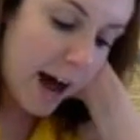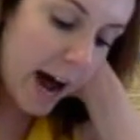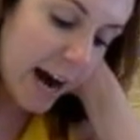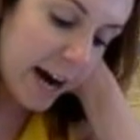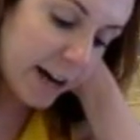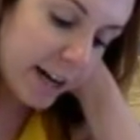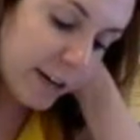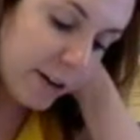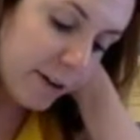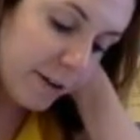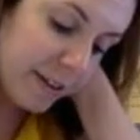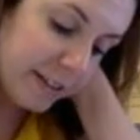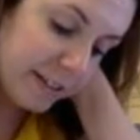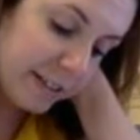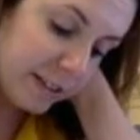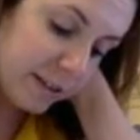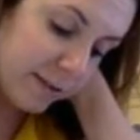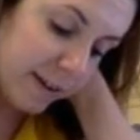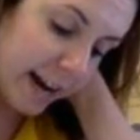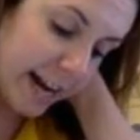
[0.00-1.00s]
I already know this
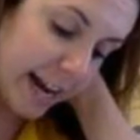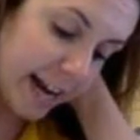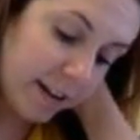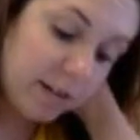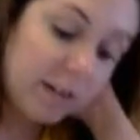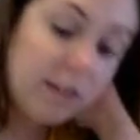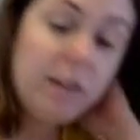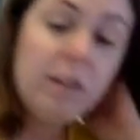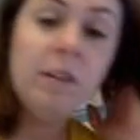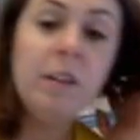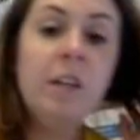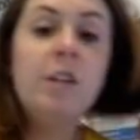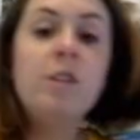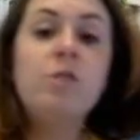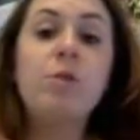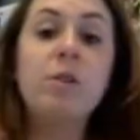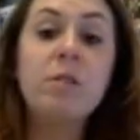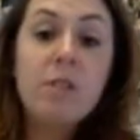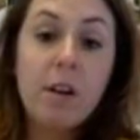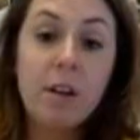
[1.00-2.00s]
is a right angle.
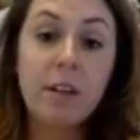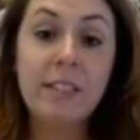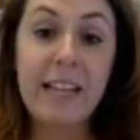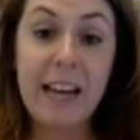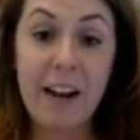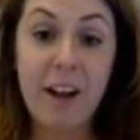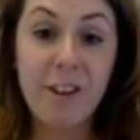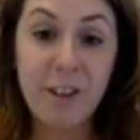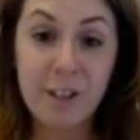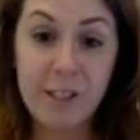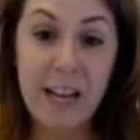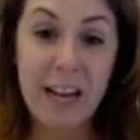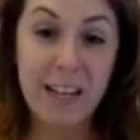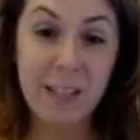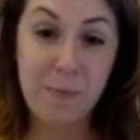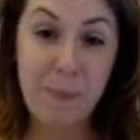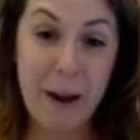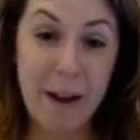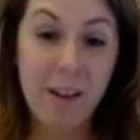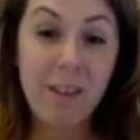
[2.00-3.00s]
So as long as that other side
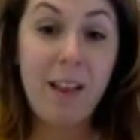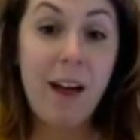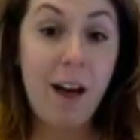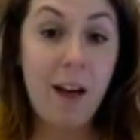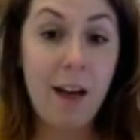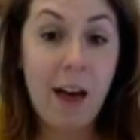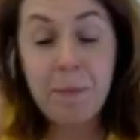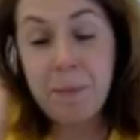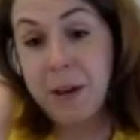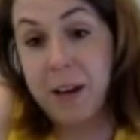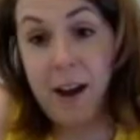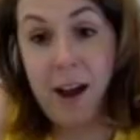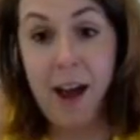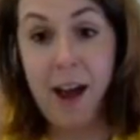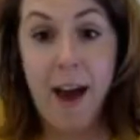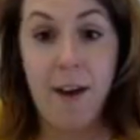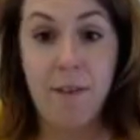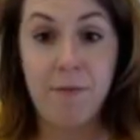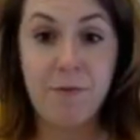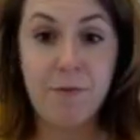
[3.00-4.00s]
is parallel, I'm going to
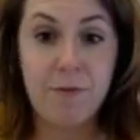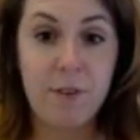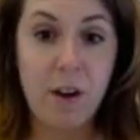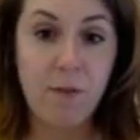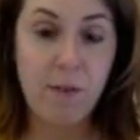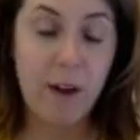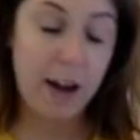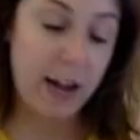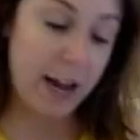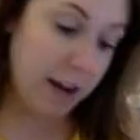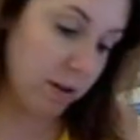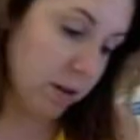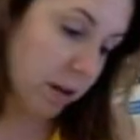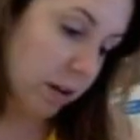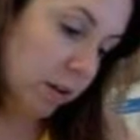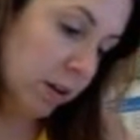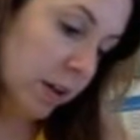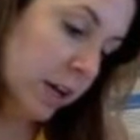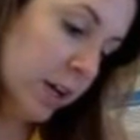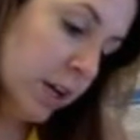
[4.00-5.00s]
have a right
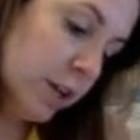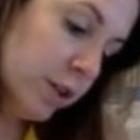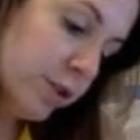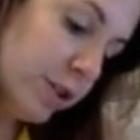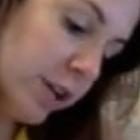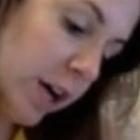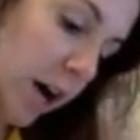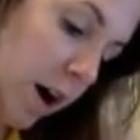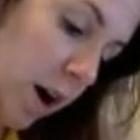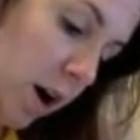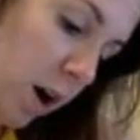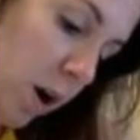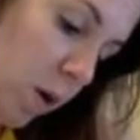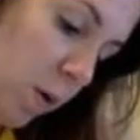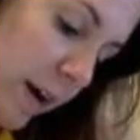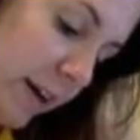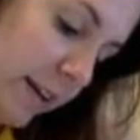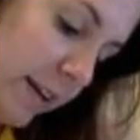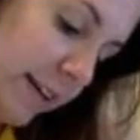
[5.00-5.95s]
angle. So